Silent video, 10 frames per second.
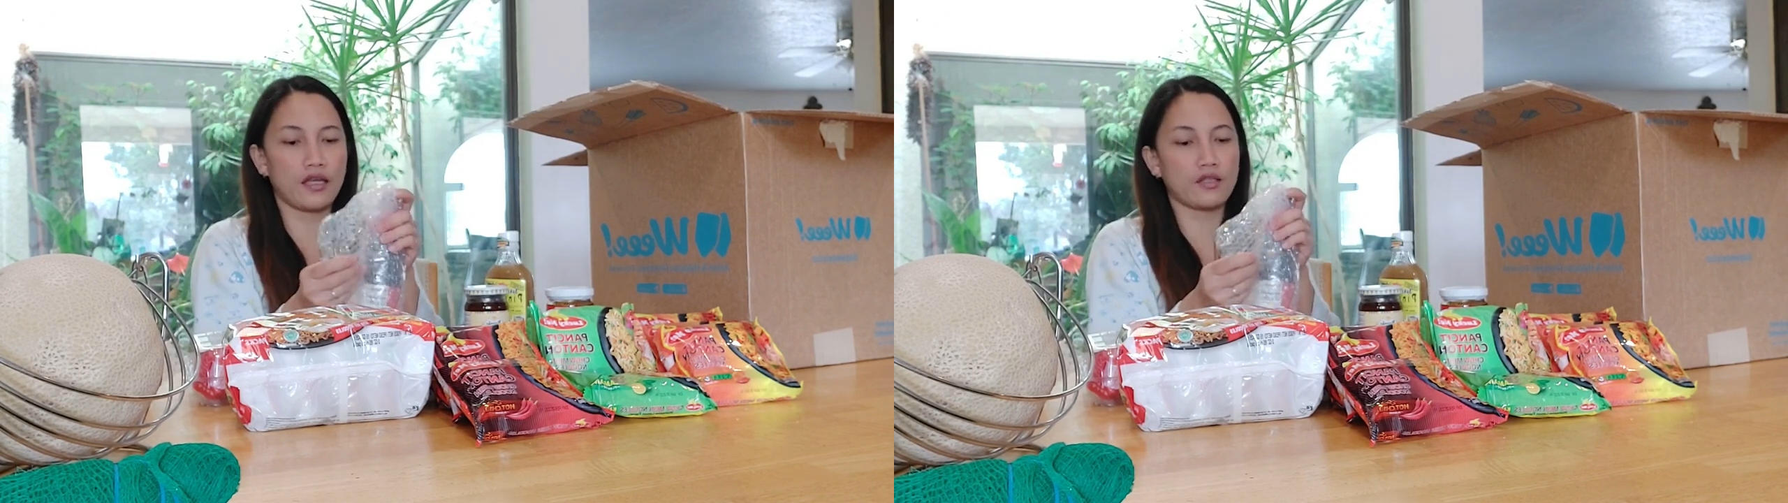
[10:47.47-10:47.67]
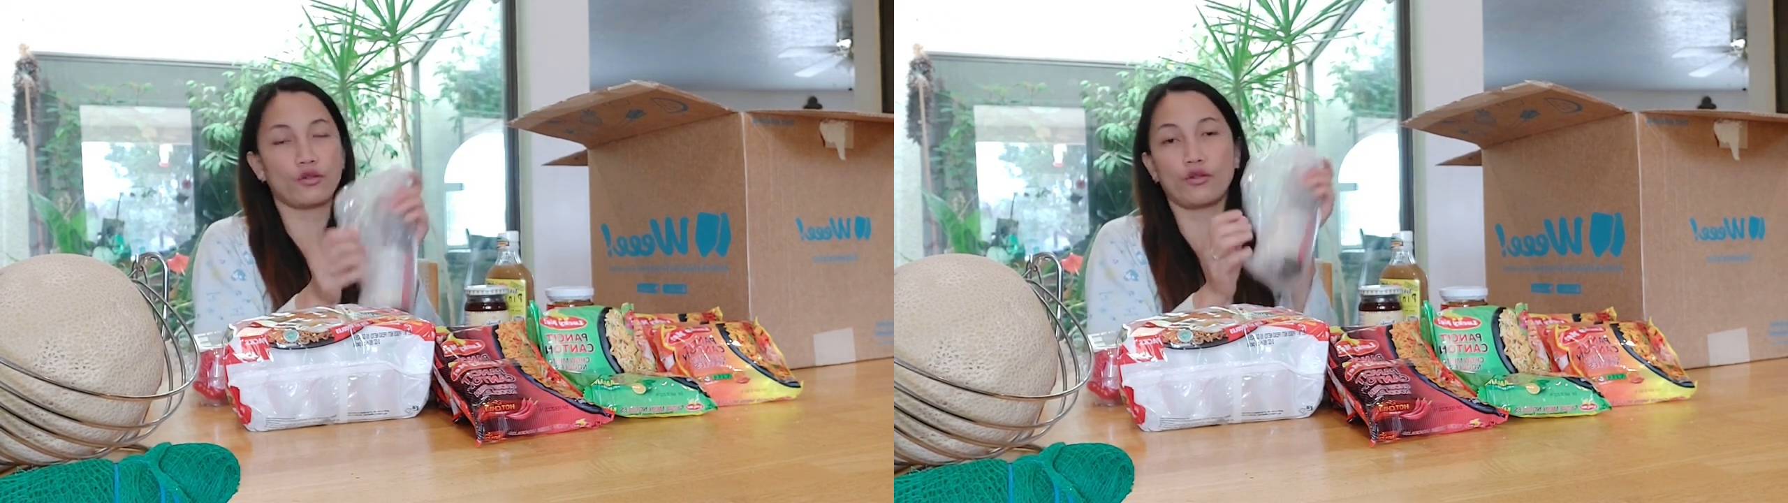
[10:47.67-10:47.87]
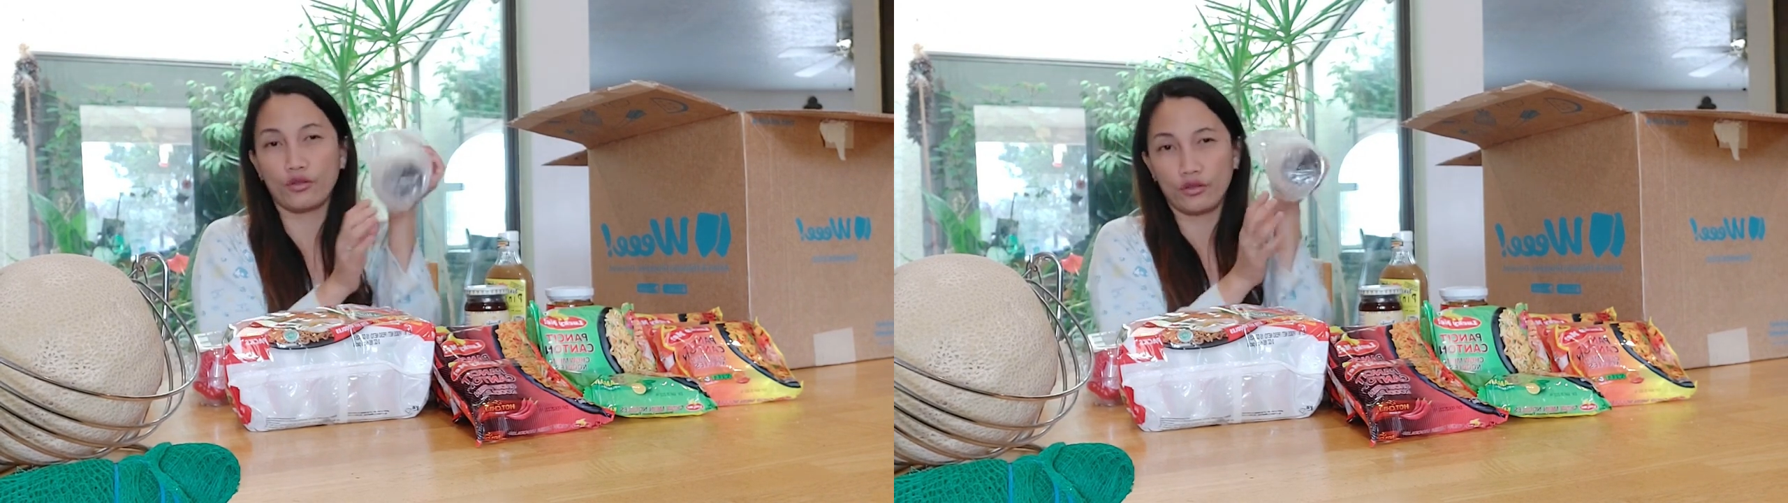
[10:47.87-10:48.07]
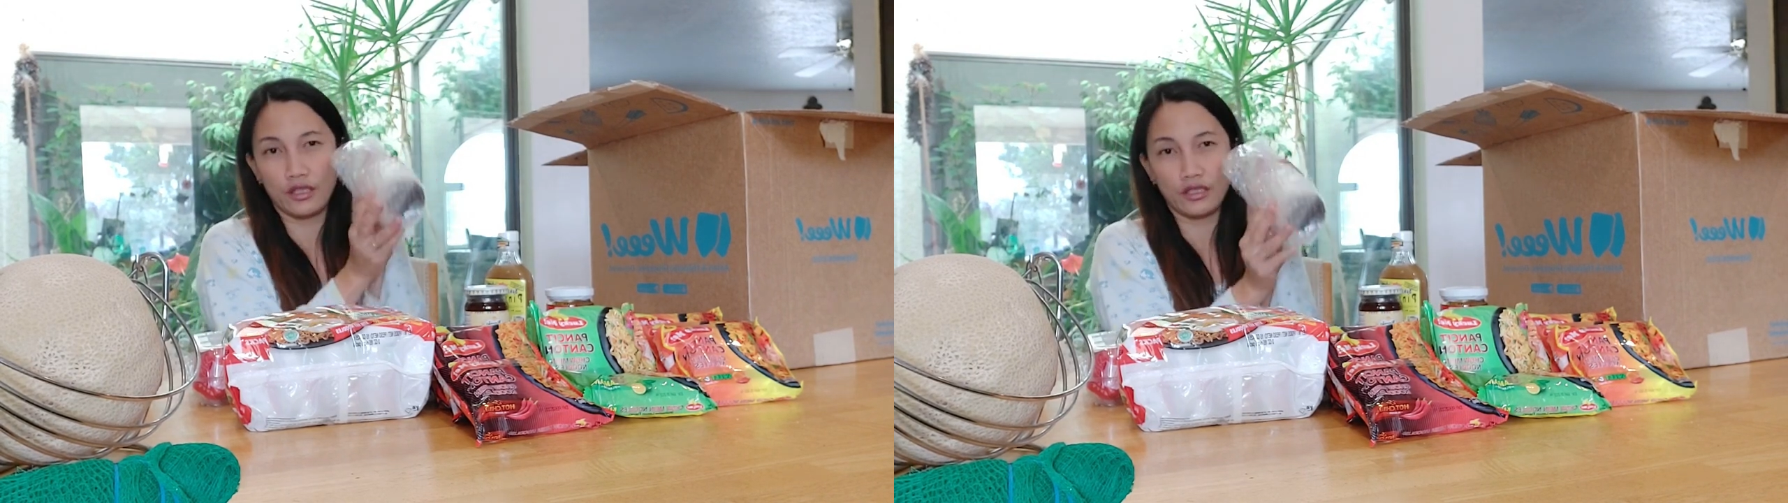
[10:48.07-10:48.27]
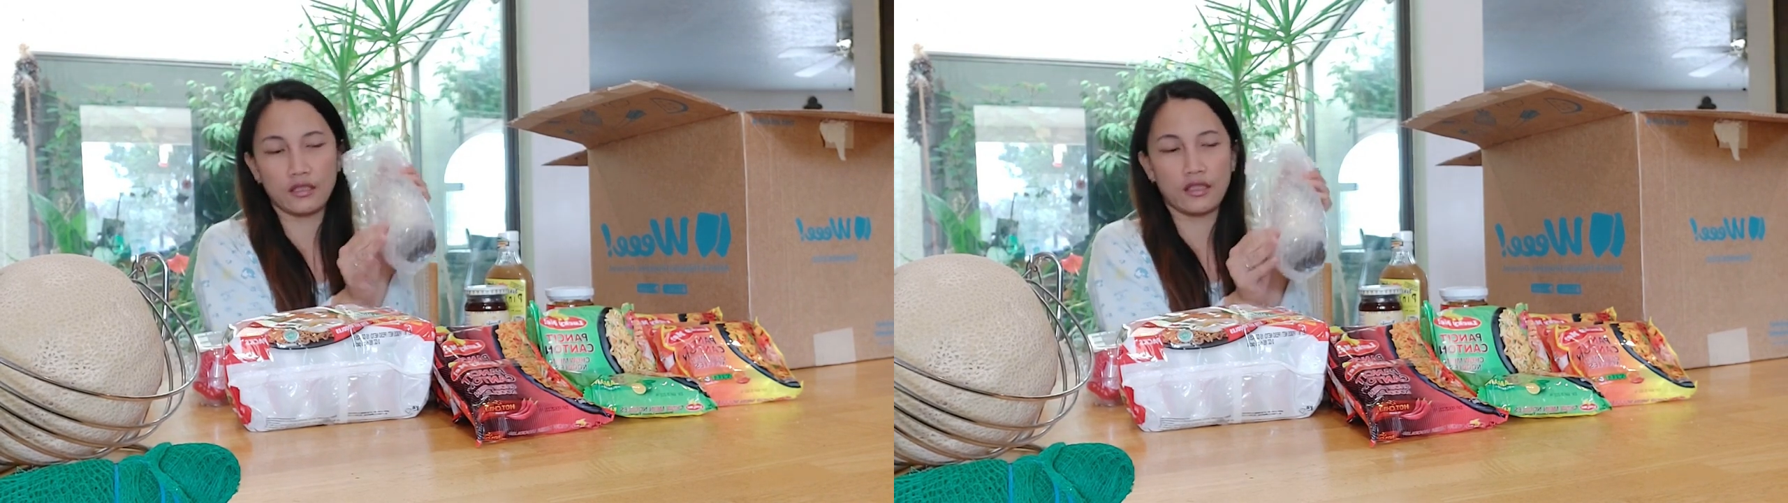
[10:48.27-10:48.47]
So
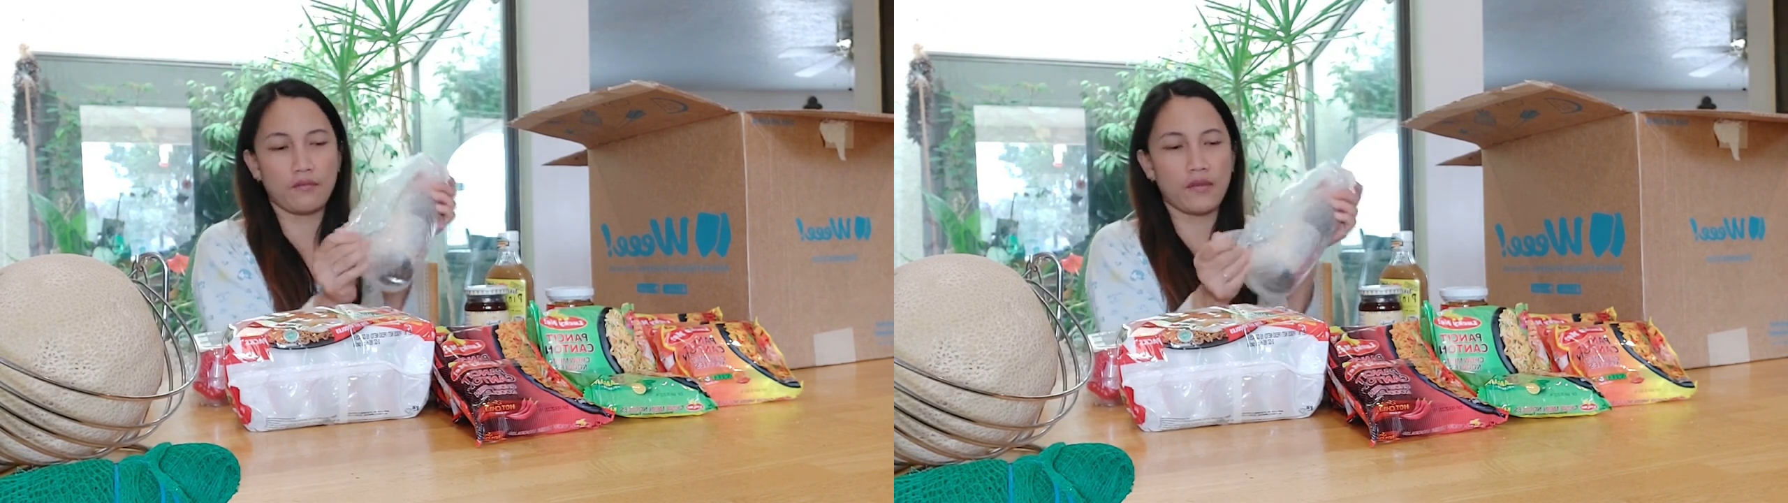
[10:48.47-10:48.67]
this can